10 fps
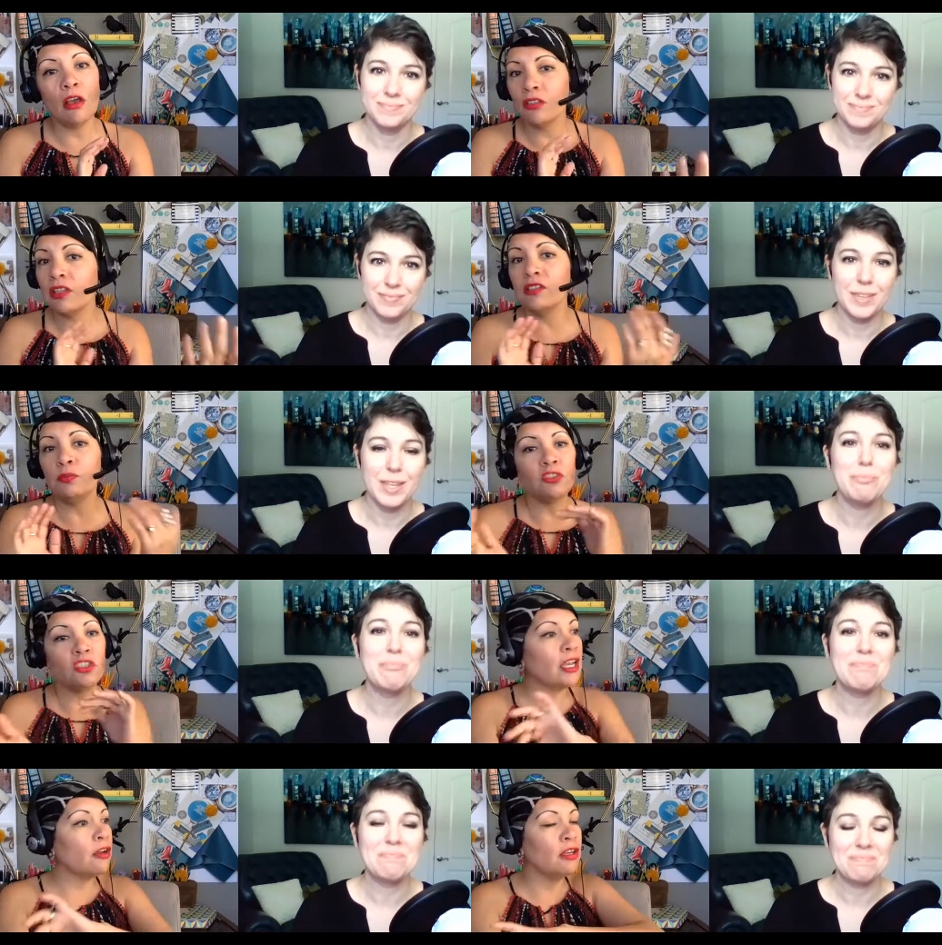Speaker 1: this yep.
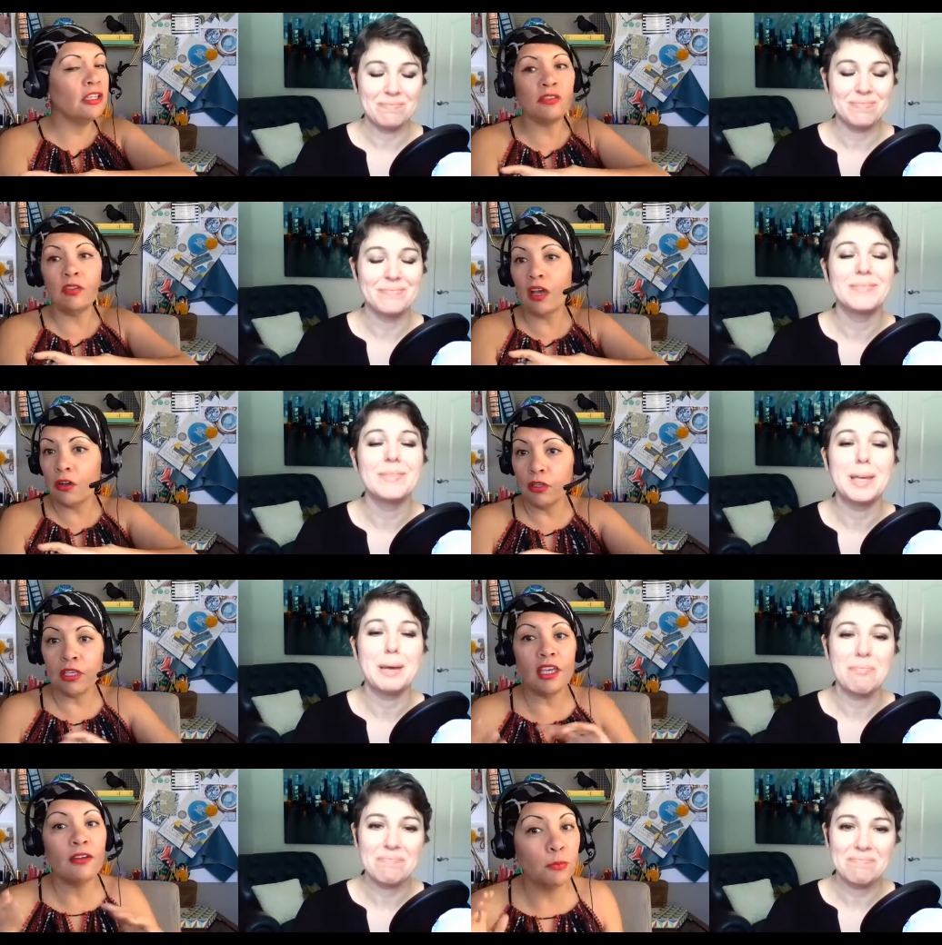chair is not only
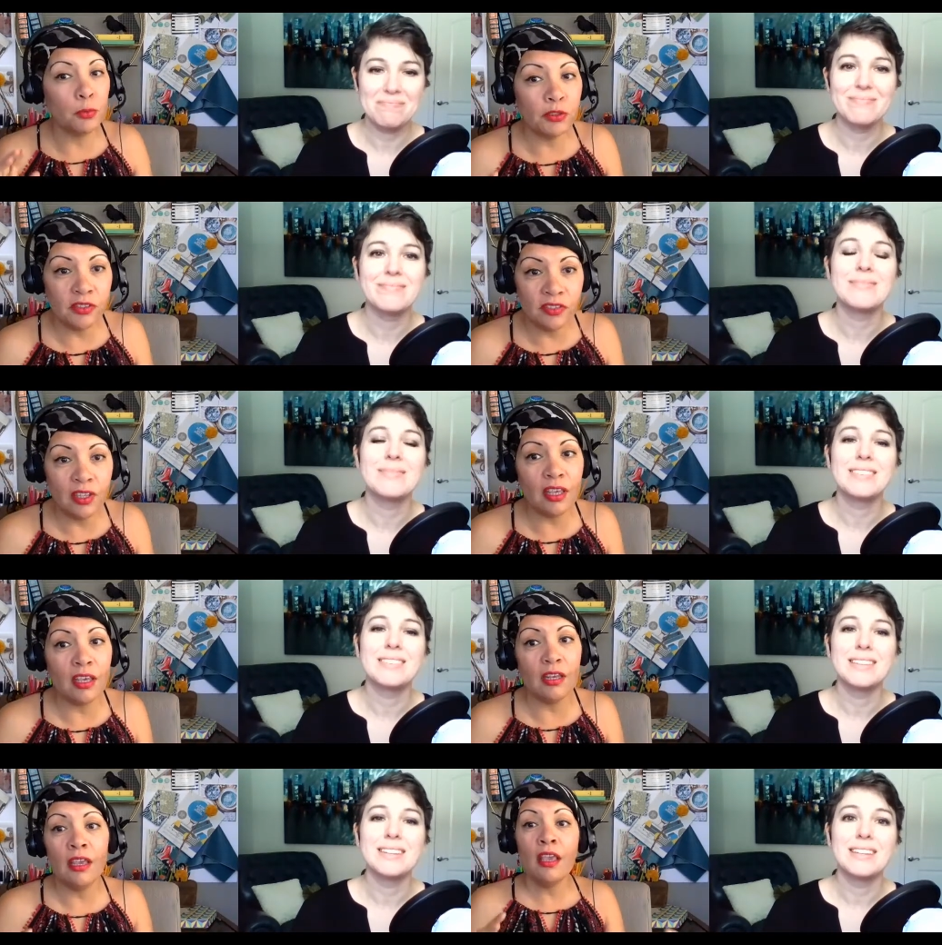yep. comfortable to sit
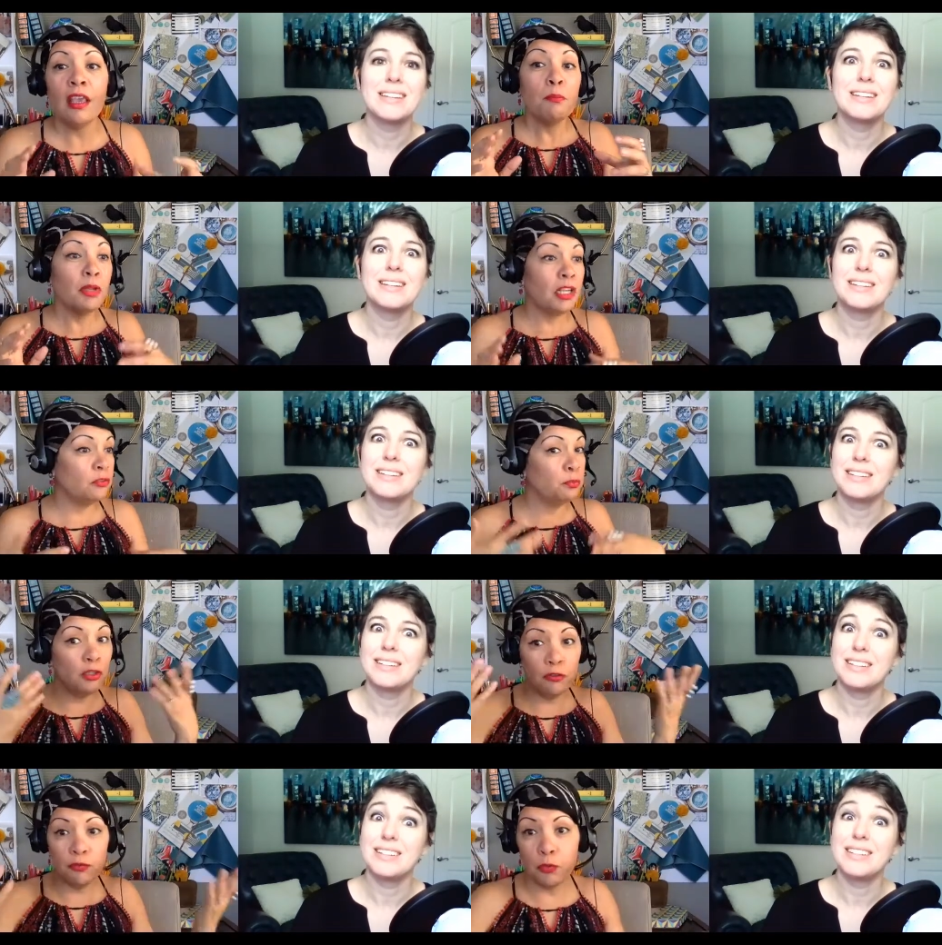in, but it's
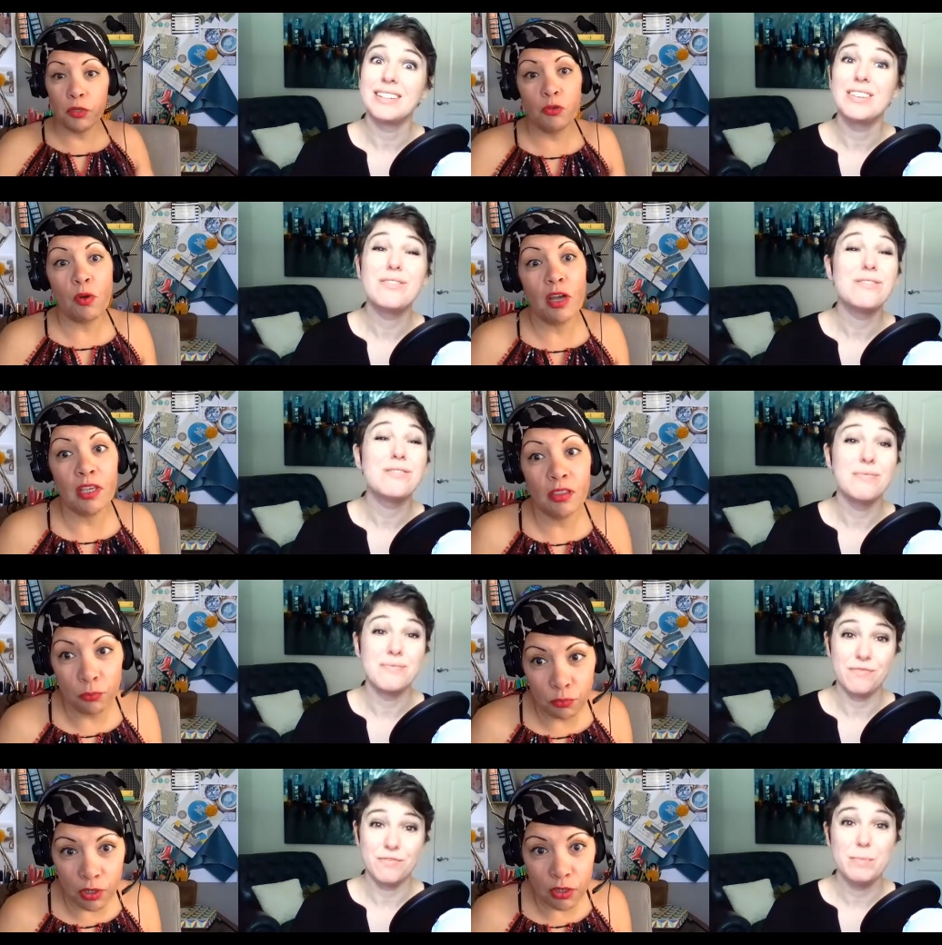beautiful when you walk in the
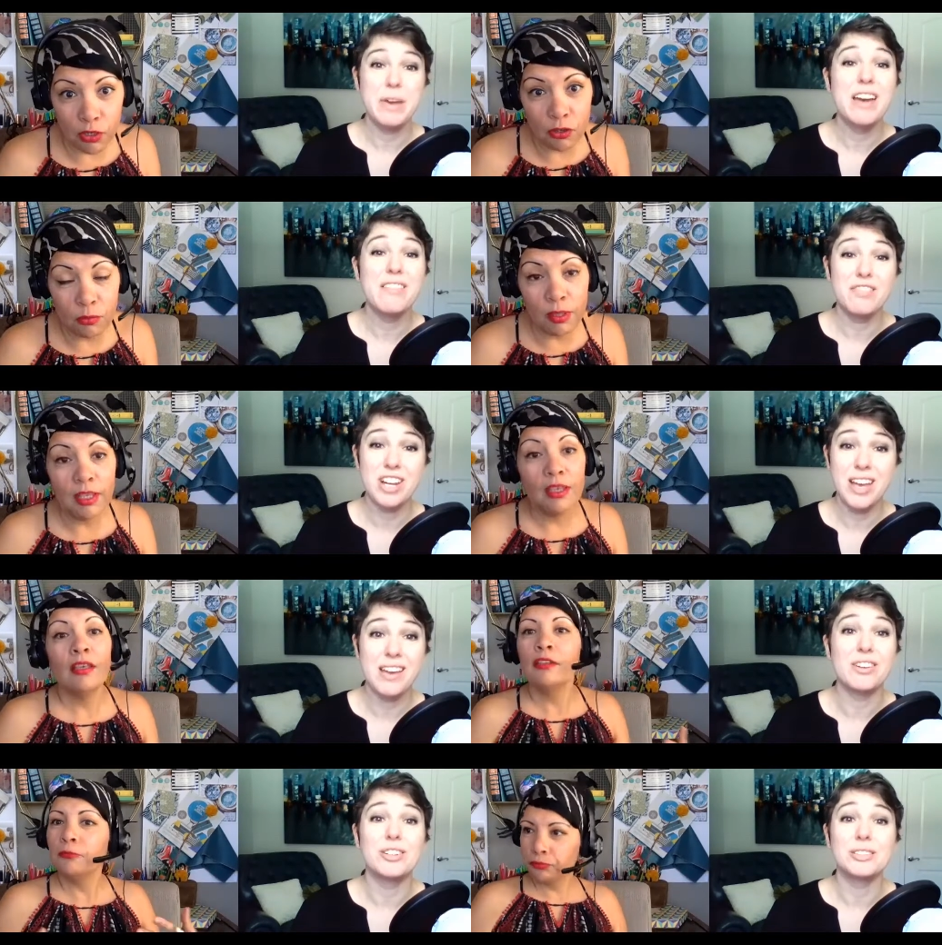room. From every
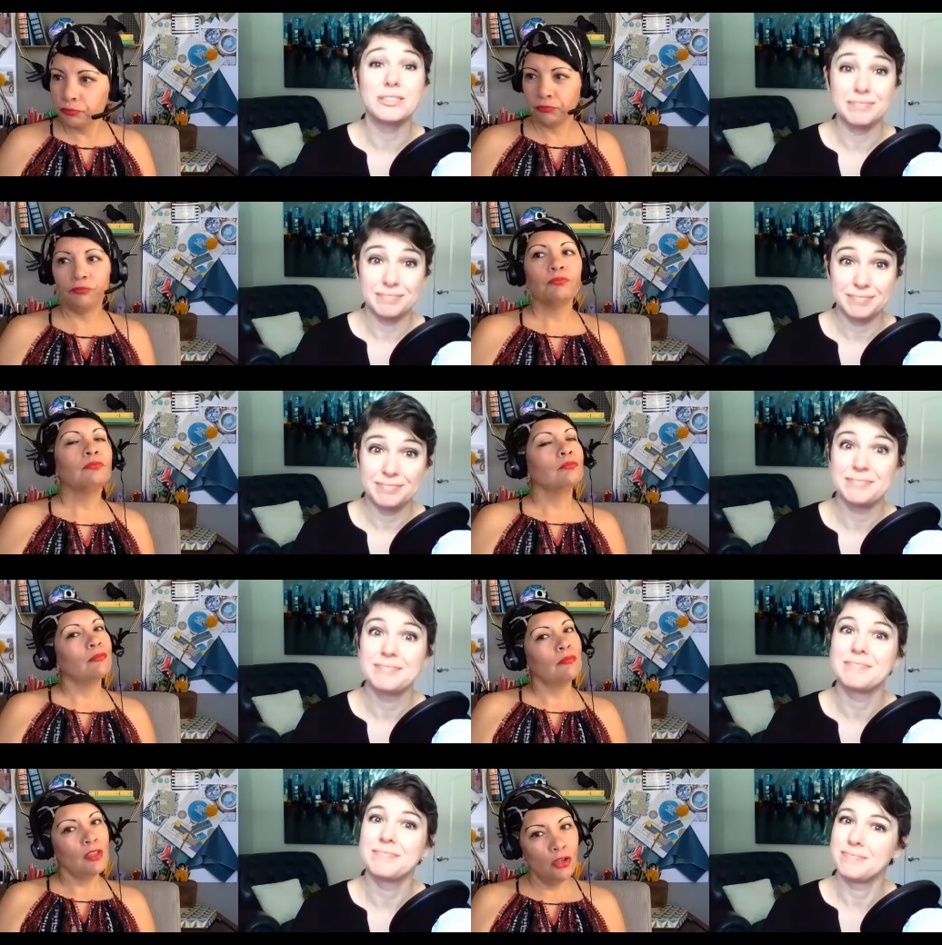angle.
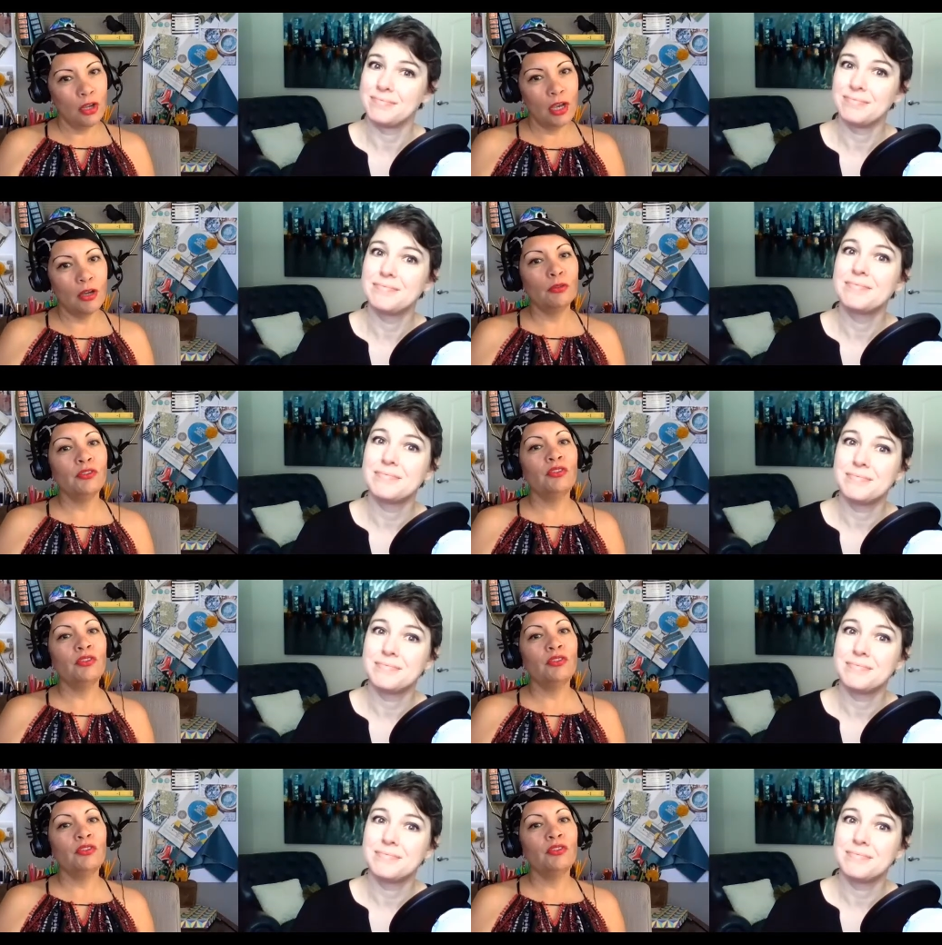You know,